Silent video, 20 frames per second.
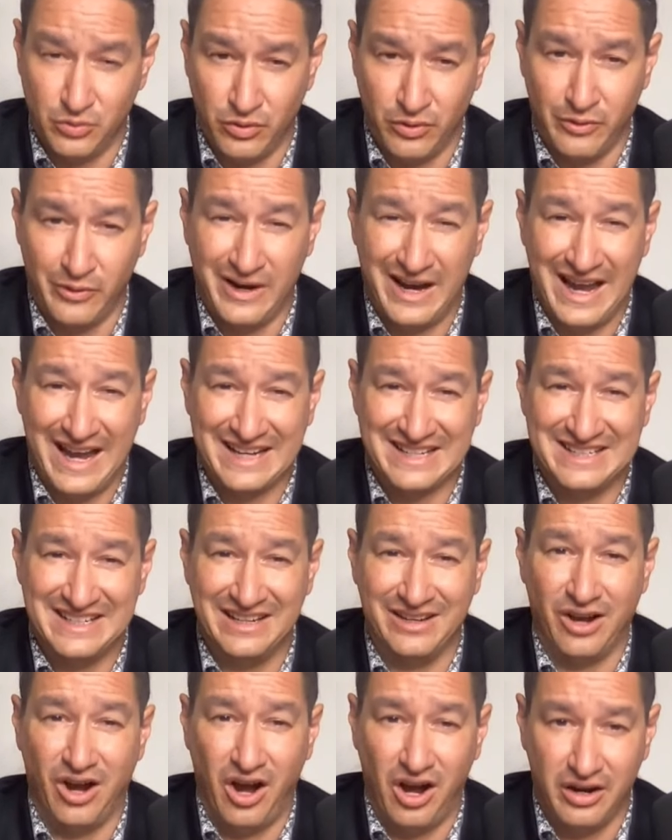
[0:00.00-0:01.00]
where we're
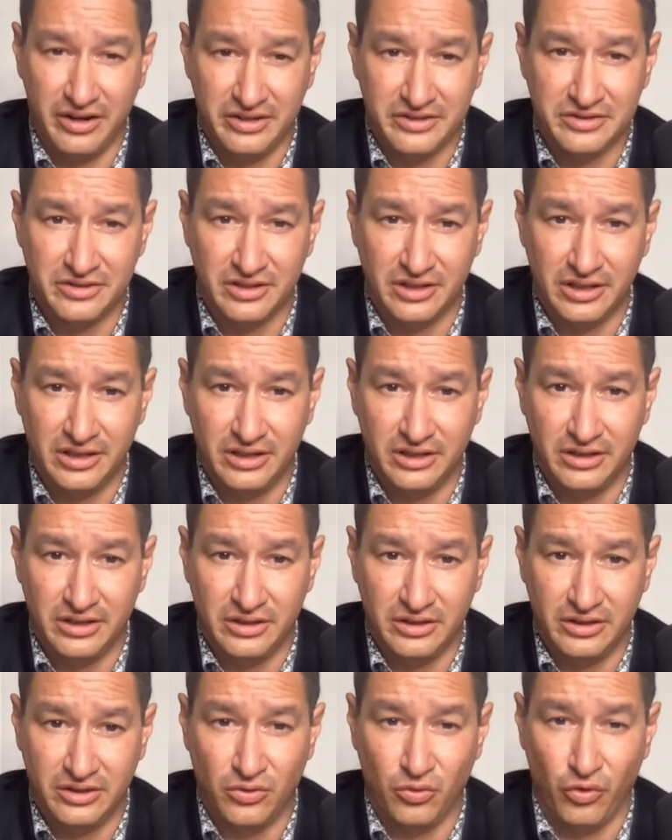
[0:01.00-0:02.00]
acting honestly,
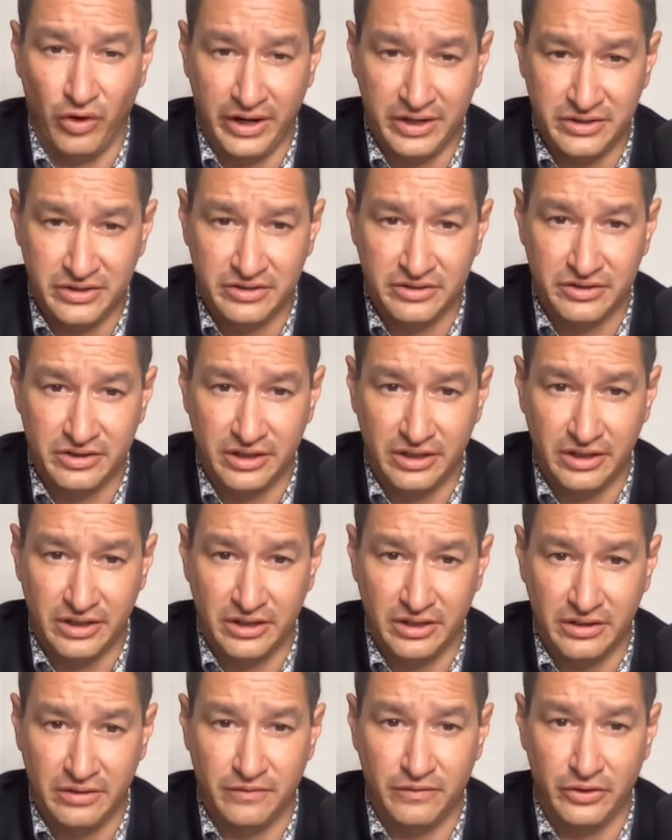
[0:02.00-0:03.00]
righteously,
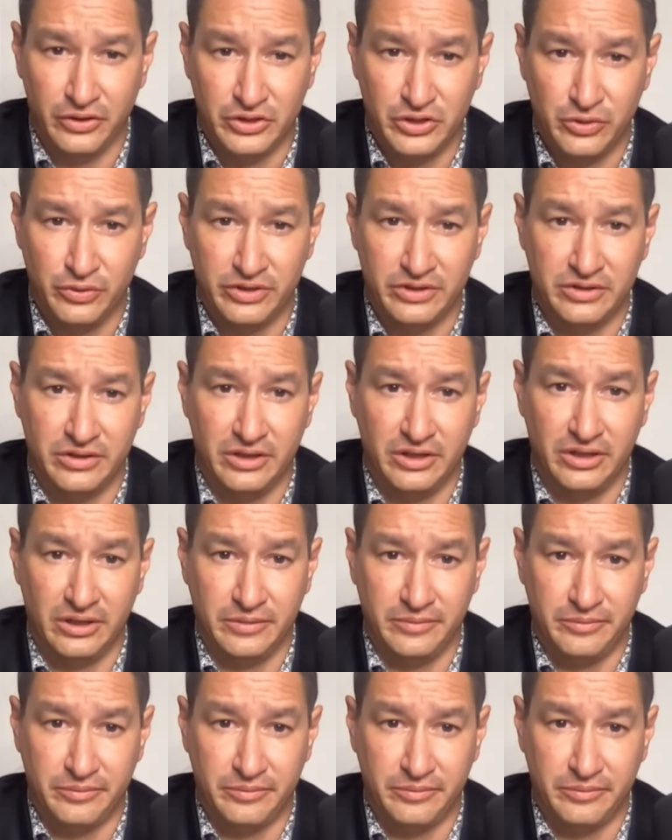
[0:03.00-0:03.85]
virtuously,